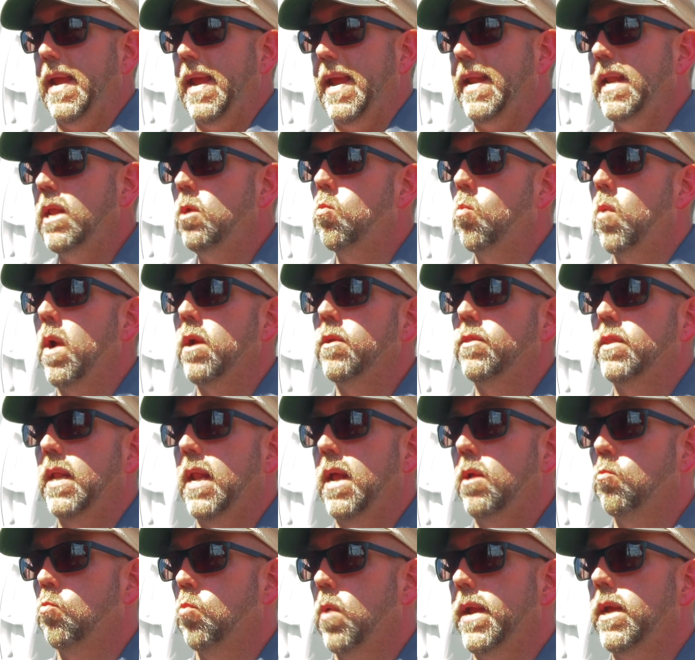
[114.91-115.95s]
anywhere
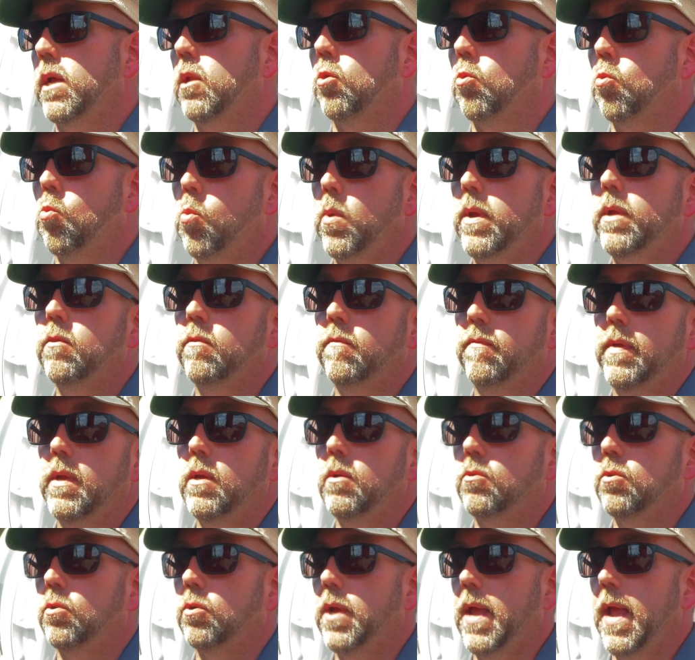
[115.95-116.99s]
that a regular wheeled
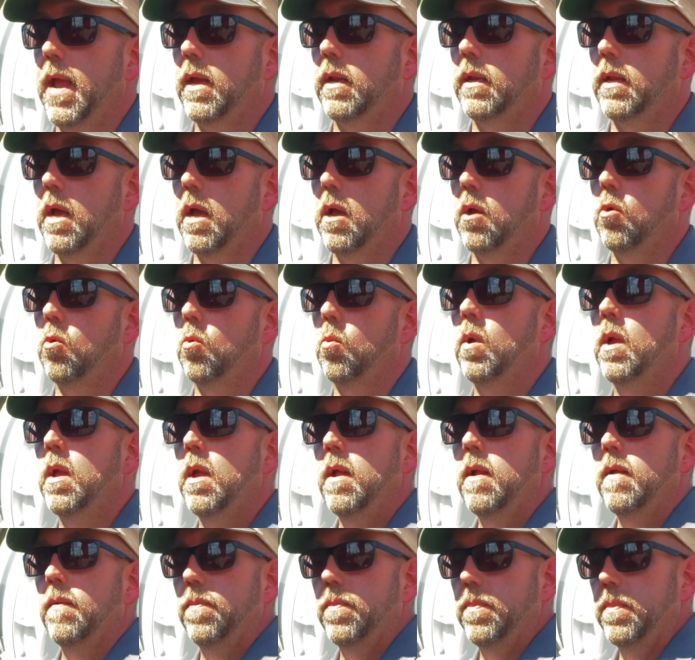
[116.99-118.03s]
vehicle can't go,
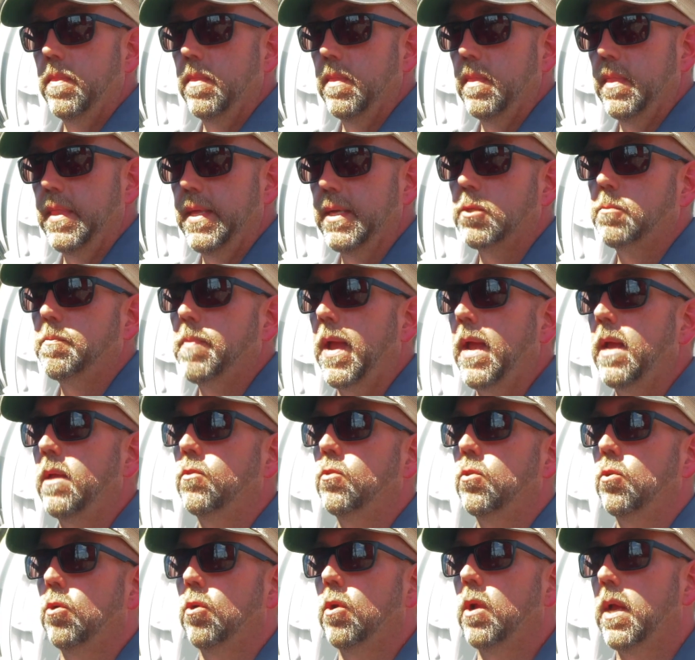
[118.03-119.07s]
this
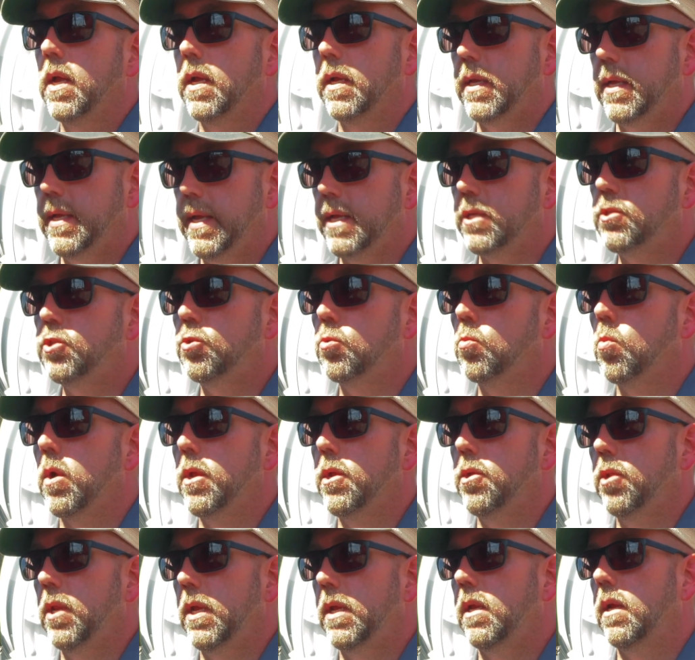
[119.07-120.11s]
Panther gets you
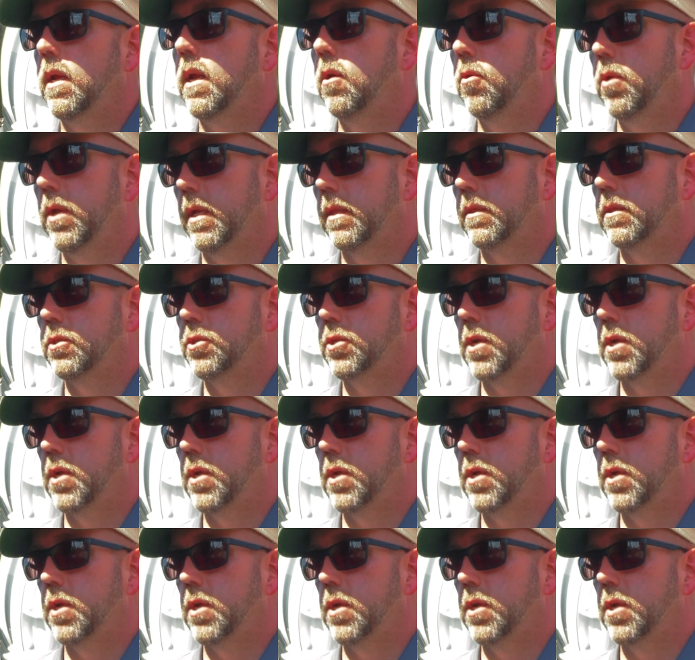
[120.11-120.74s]
where you need to go to get the